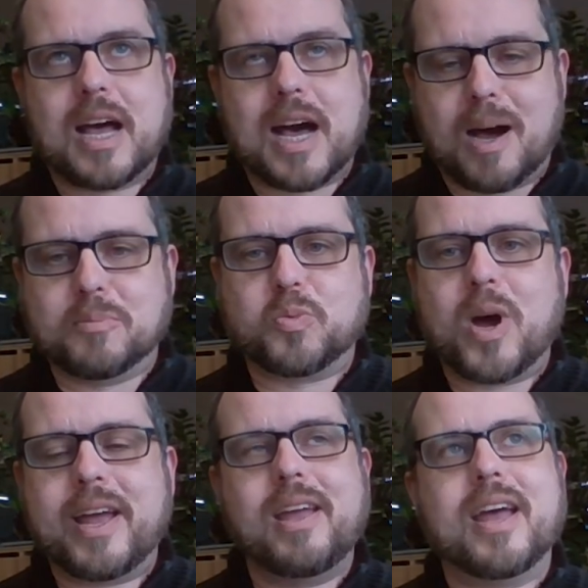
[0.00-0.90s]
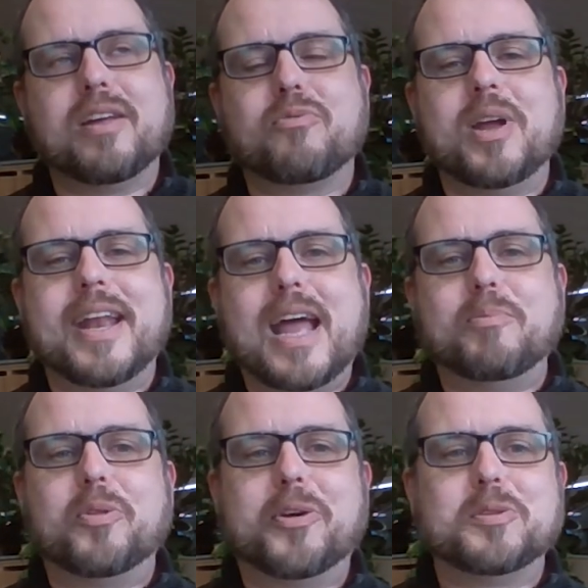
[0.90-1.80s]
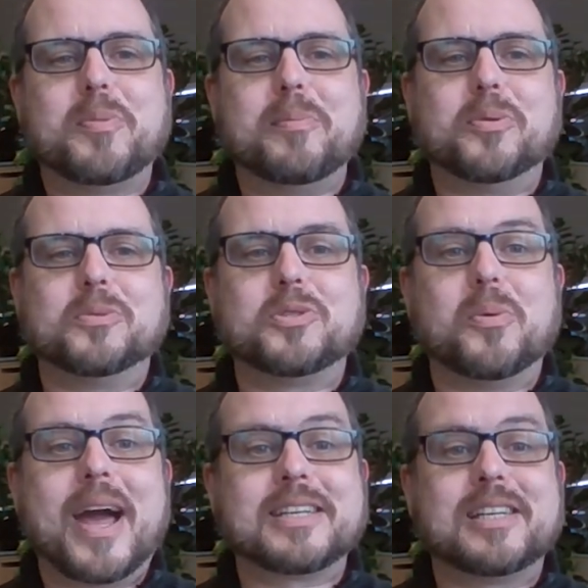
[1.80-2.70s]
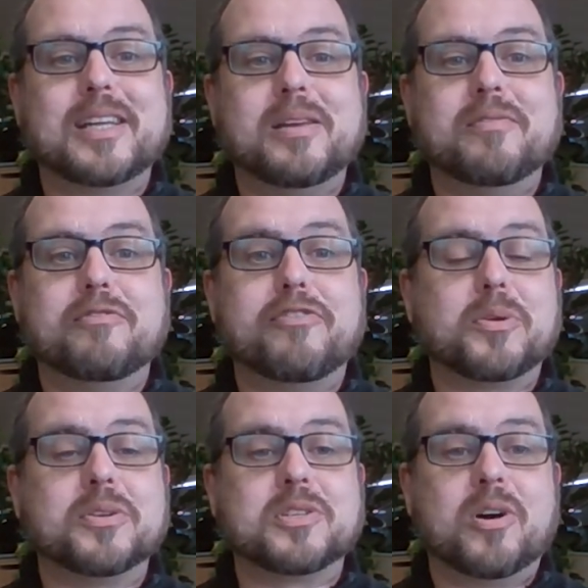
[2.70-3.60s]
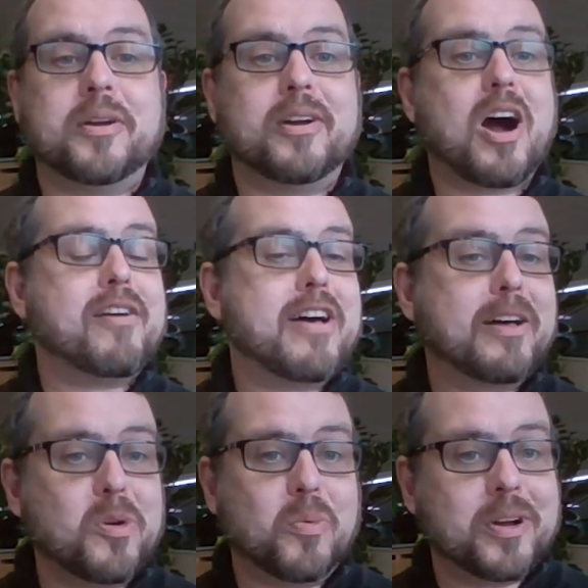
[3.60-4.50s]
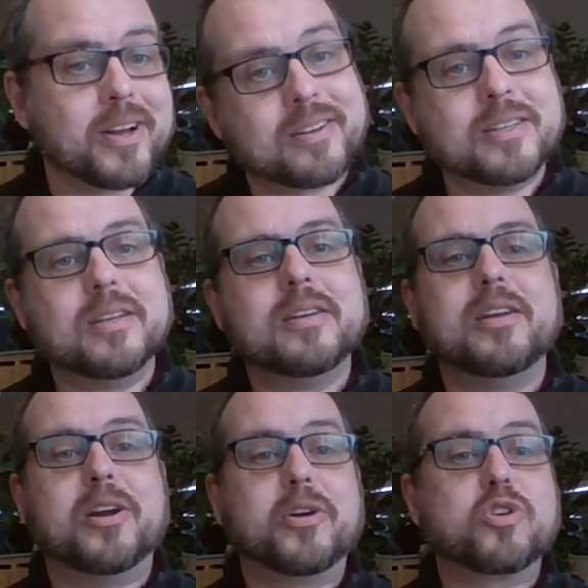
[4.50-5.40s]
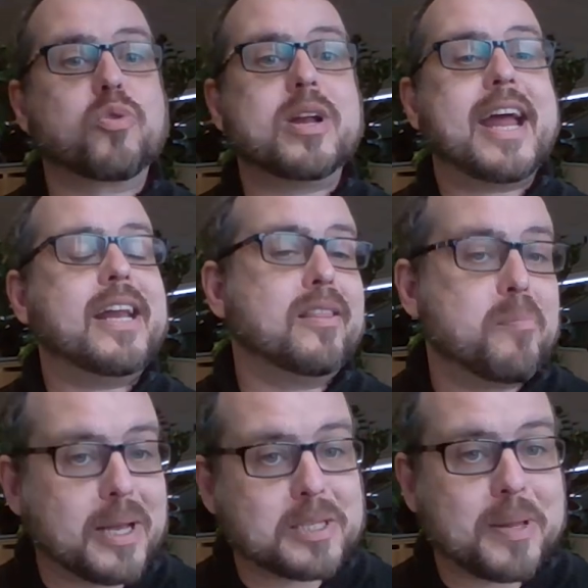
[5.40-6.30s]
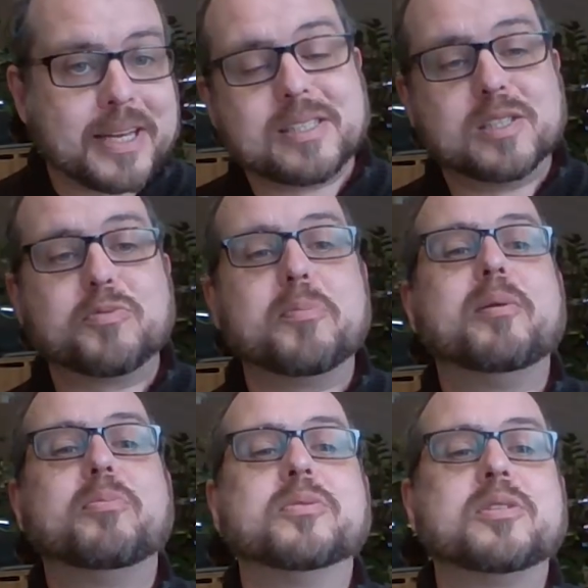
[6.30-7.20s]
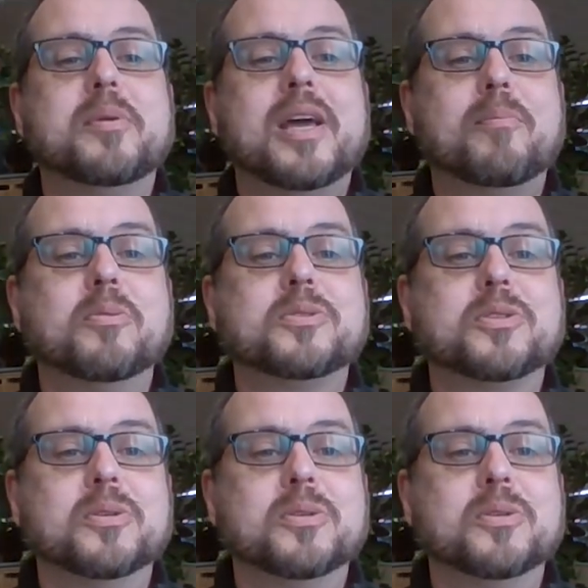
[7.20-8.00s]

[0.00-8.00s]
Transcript: harm's way and if we enable those people to actually focus on high value work, you know, creating the best places for people to be able